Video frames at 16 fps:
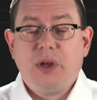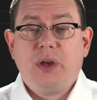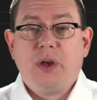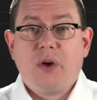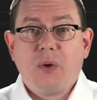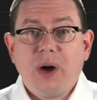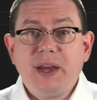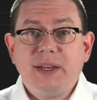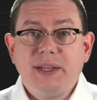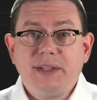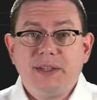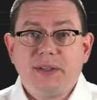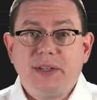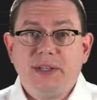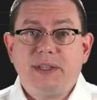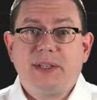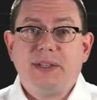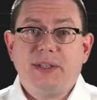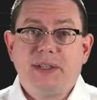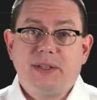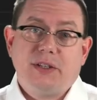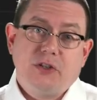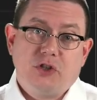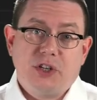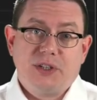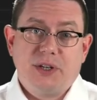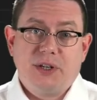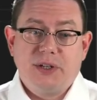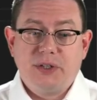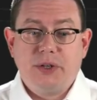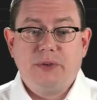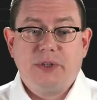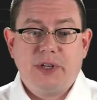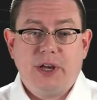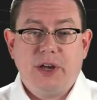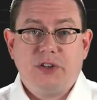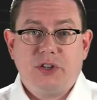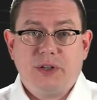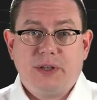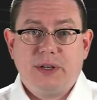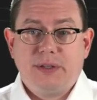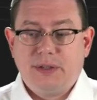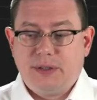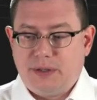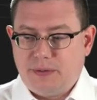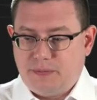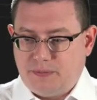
quite easily since this is just an association list.